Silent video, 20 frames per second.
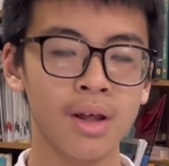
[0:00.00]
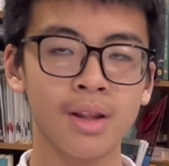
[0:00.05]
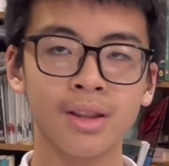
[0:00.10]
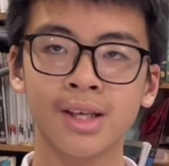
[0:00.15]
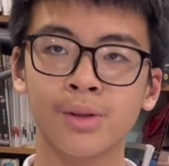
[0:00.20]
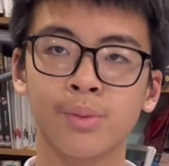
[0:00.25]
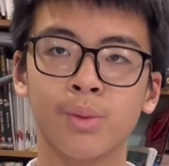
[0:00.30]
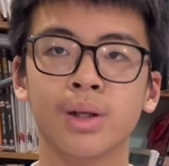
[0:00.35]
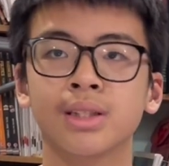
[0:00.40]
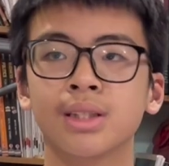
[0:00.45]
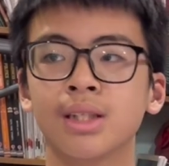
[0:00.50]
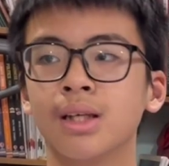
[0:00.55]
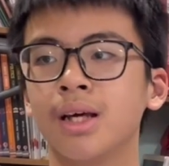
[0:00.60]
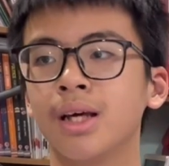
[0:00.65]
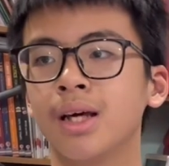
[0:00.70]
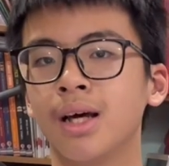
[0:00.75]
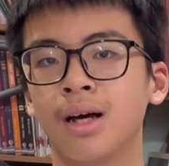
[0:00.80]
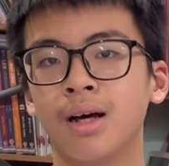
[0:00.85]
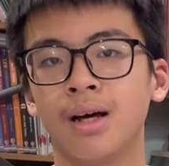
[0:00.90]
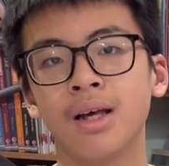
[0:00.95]
This was
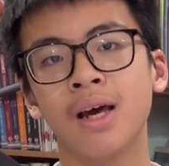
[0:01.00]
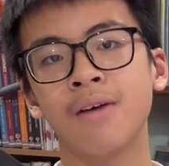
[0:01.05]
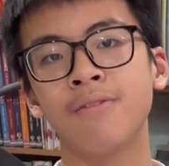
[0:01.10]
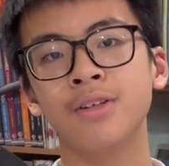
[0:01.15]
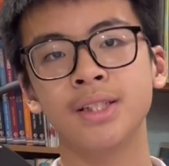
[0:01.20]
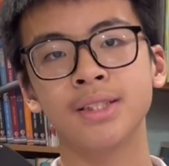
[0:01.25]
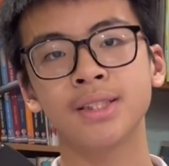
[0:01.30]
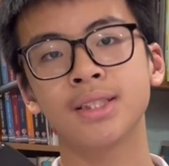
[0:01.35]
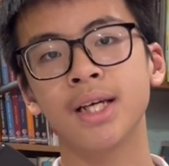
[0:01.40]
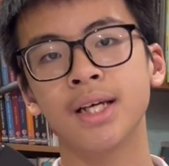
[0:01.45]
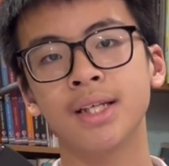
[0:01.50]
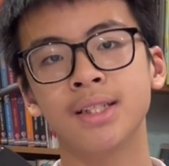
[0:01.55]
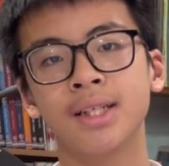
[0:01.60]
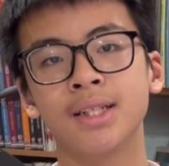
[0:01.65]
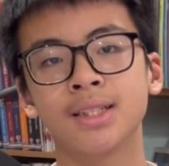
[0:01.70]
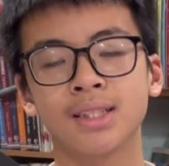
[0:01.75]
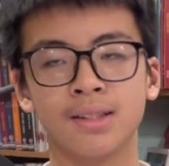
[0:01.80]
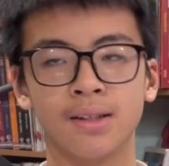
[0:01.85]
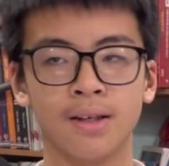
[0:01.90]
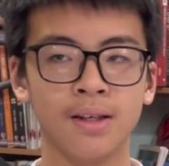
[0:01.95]
evident in
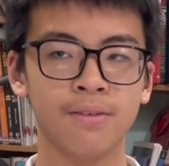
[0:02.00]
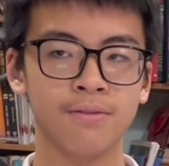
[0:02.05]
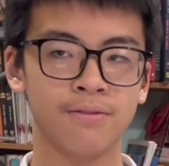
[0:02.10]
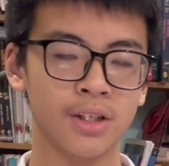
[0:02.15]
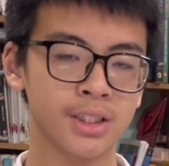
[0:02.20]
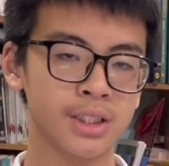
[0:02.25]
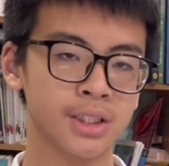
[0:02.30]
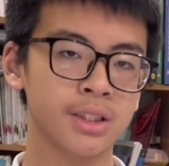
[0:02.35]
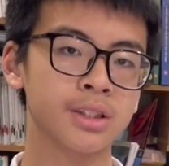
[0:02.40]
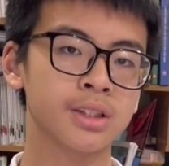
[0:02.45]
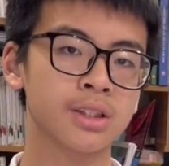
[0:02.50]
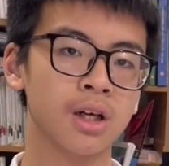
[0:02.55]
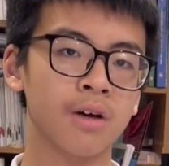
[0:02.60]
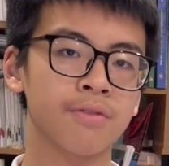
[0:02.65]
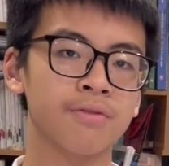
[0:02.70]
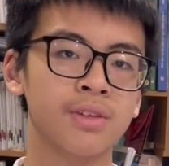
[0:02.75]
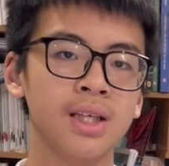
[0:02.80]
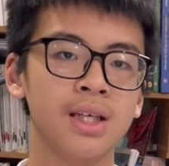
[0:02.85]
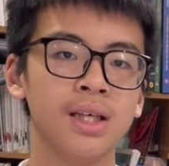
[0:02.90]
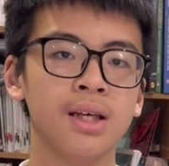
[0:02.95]
his inventions of
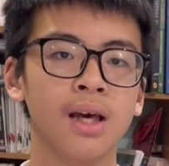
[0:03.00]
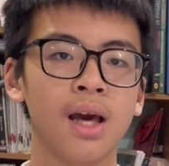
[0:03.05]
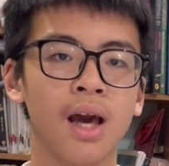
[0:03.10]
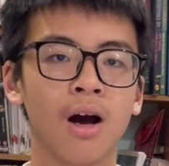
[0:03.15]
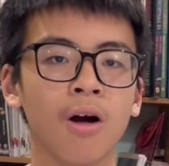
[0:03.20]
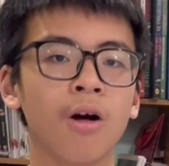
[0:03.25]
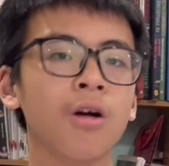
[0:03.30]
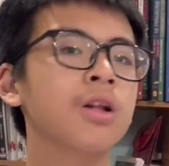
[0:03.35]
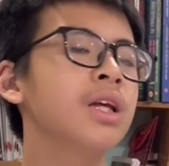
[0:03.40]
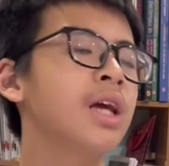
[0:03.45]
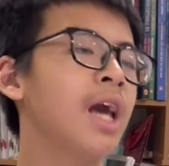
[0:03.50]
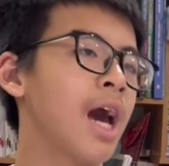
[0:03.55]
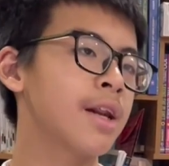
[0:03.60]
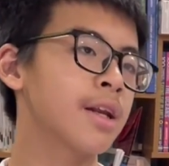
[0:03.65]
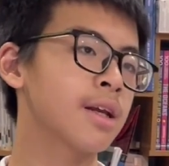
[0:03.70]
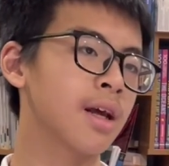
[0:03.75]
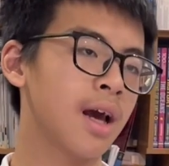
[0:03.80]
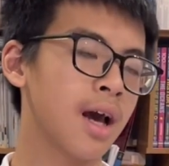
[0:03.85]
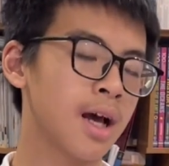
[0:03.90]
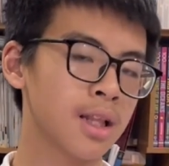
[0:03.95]
the early
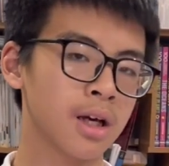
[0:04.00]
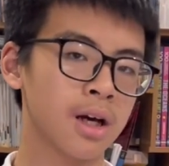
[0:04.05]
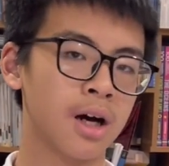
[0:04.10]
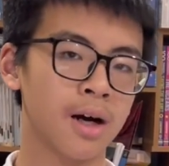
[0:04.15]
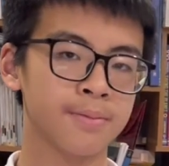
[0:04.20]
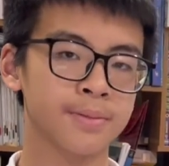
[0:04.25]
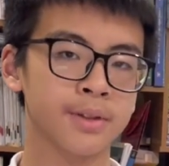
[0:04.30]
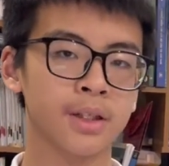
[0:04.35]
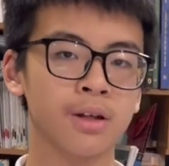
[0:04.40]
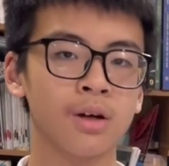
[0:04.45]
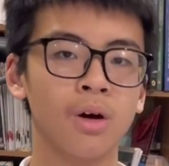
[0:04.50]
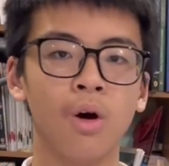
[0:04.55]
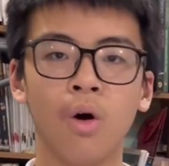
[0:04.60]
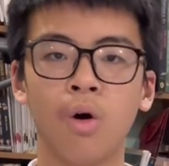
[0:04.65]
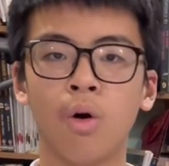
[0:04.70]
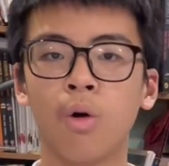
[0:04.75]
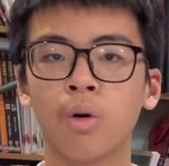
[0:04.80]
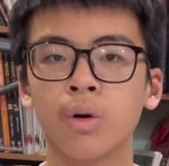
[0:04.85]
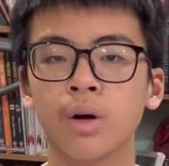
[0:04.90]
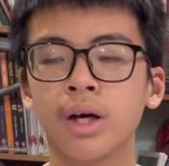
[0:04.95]
helicopter,
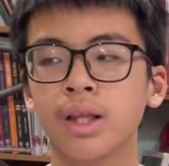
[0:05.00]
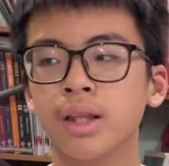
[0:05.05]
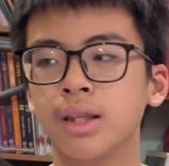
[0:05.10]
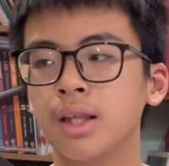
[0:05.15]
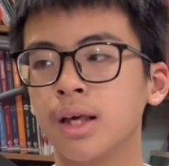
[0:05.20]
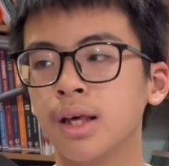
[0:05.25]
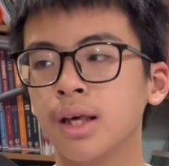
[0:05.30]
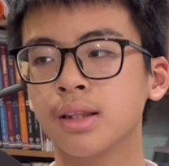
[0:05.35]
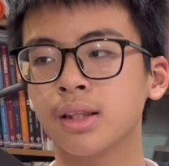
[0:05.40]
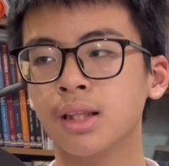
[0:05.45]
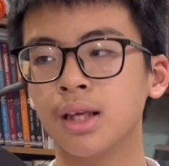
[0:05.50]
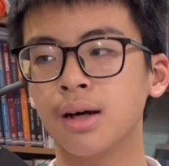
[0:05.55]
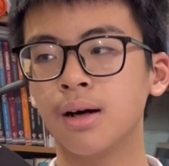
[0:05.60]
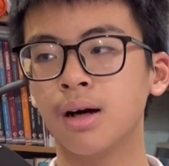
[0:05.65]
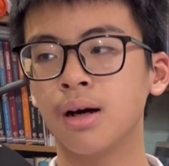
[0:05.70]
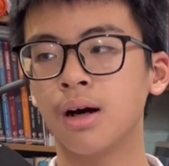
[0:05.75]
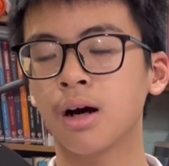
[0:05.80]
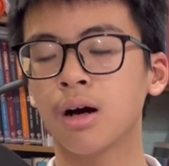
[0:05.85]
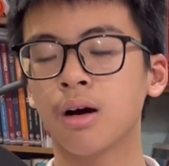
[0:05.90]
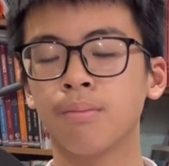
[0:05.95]
or in the